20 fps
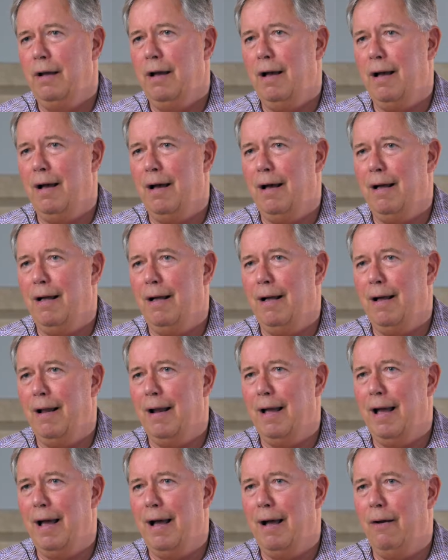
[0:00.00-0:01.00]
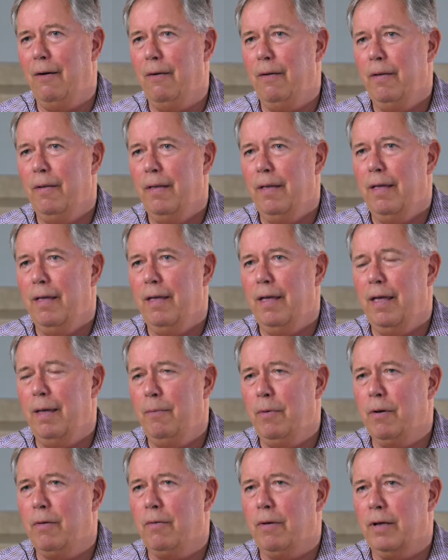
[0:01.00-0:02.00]
on how
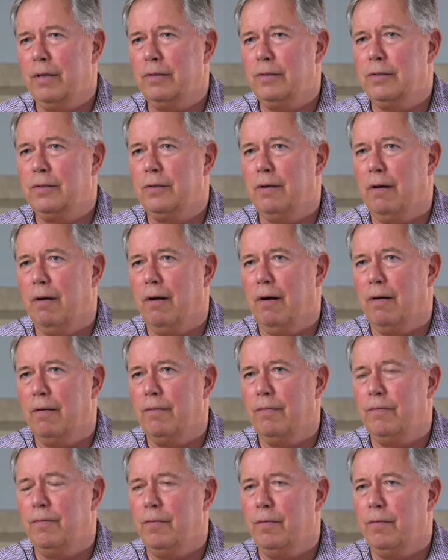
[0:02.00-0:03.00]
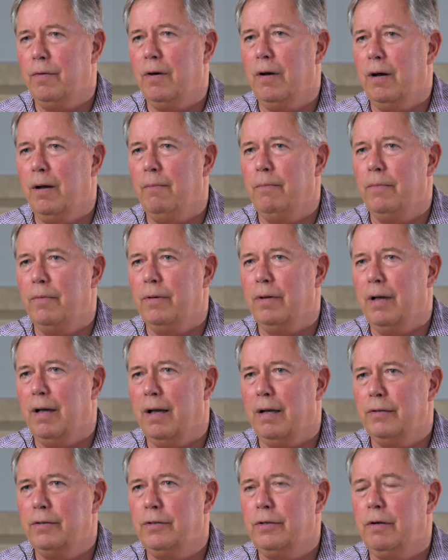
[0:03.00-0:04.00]
immigrants are to come
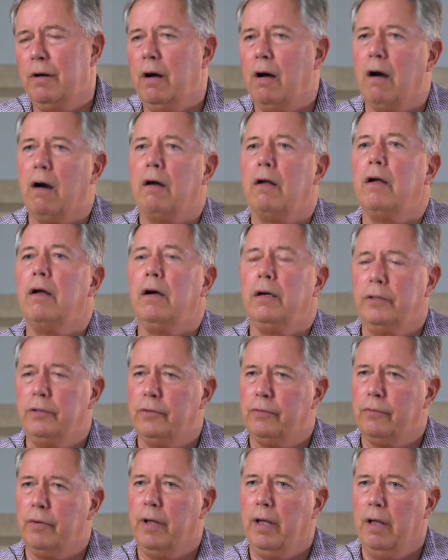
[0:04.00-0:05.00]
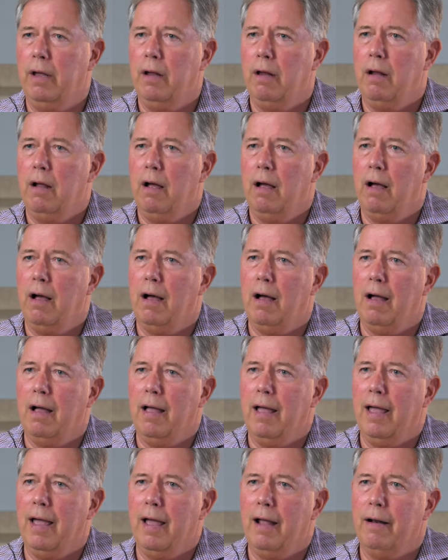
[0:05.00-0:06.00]
to our country,
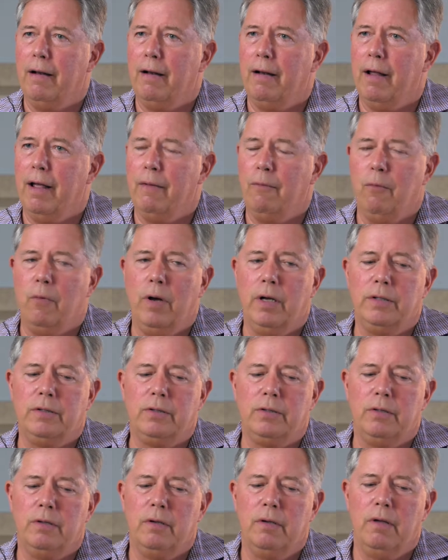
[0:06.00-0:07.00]
and what